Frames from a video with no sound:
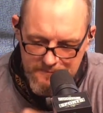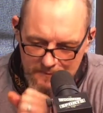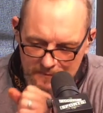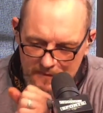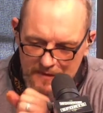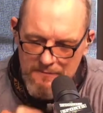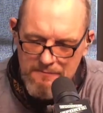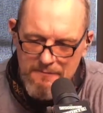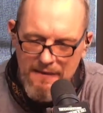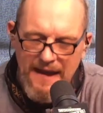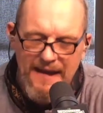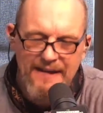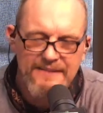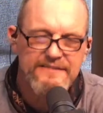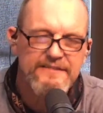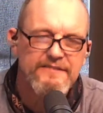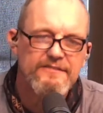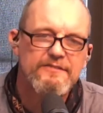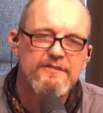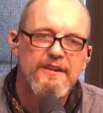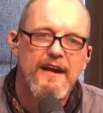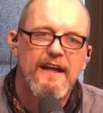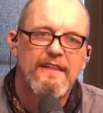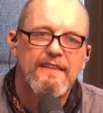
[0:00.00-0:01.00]
Maz
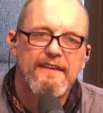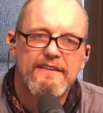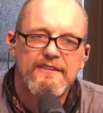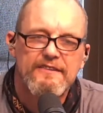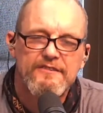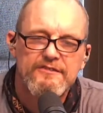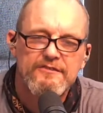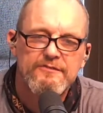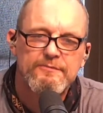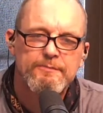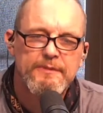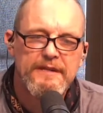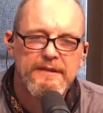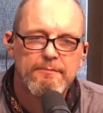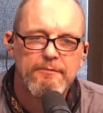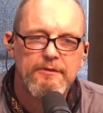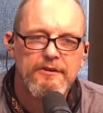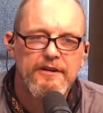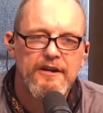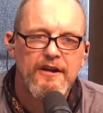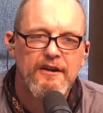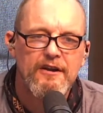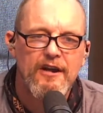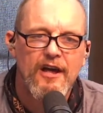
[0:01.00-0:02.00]
is, I think there's just
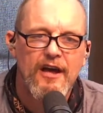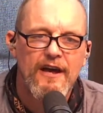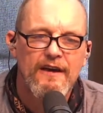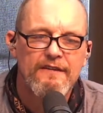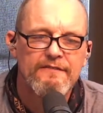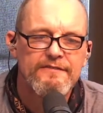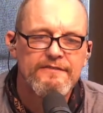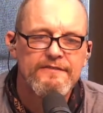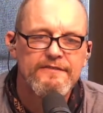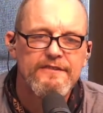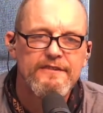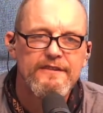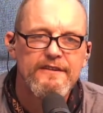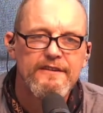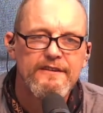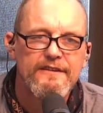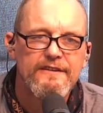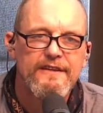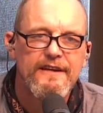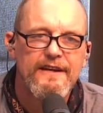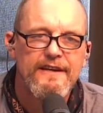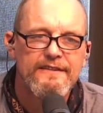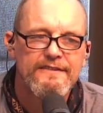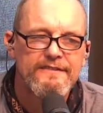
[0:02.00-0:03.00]
people in our lives
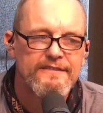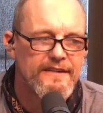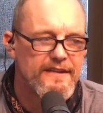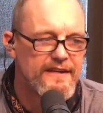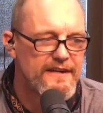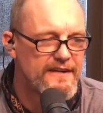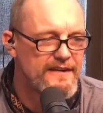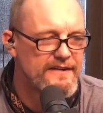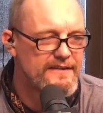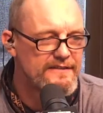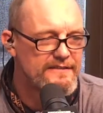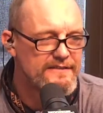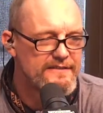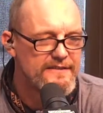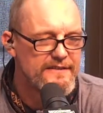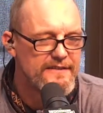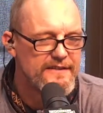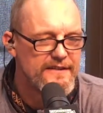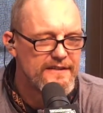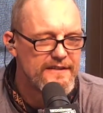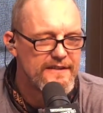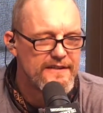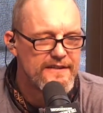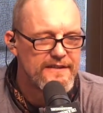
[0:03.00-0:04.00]
that,
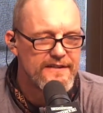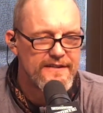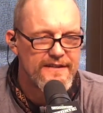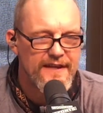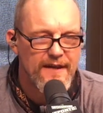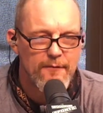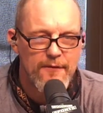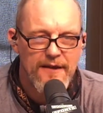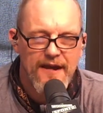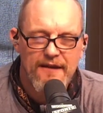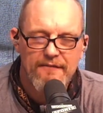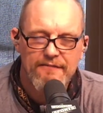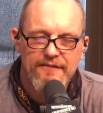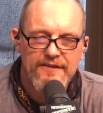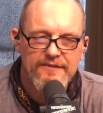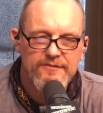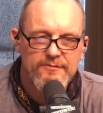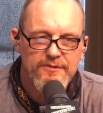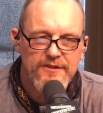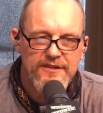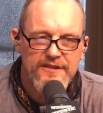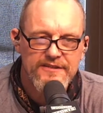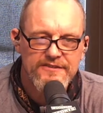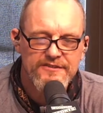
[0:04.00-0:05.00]
that we have these
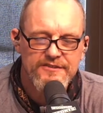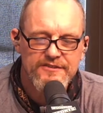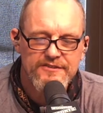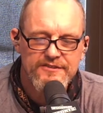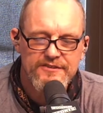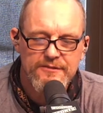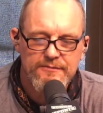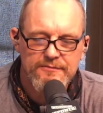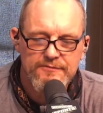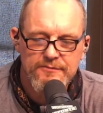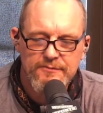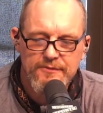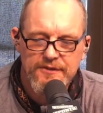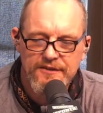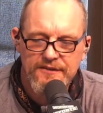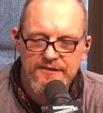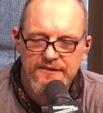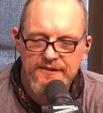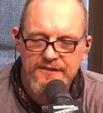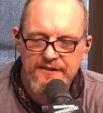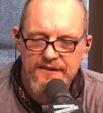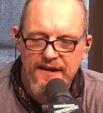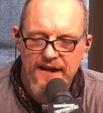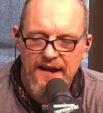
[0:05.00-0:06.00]
relationships
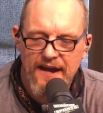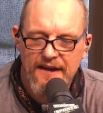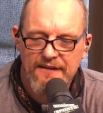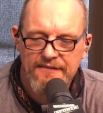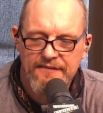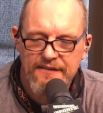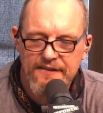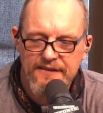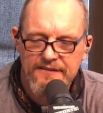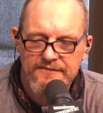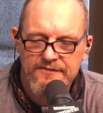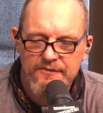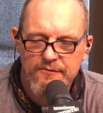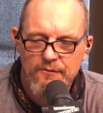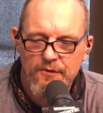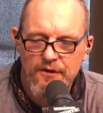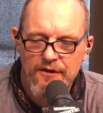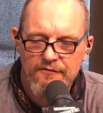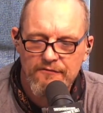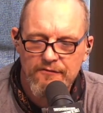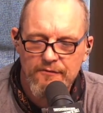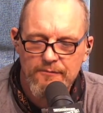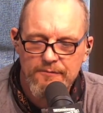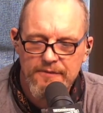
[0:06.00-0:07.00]
with, and athletes are
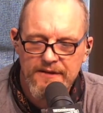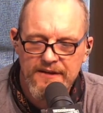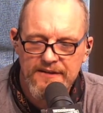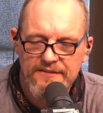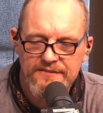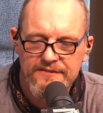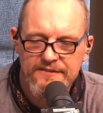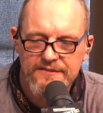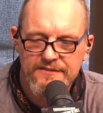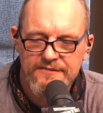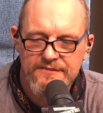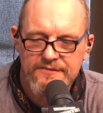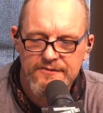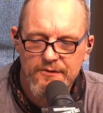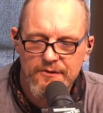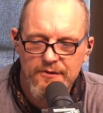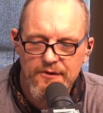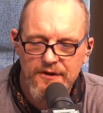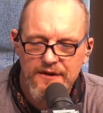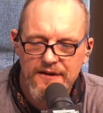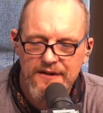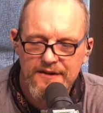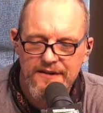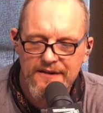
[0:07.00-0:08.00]
one of them because of the
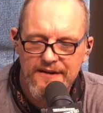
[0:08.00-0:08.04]
story.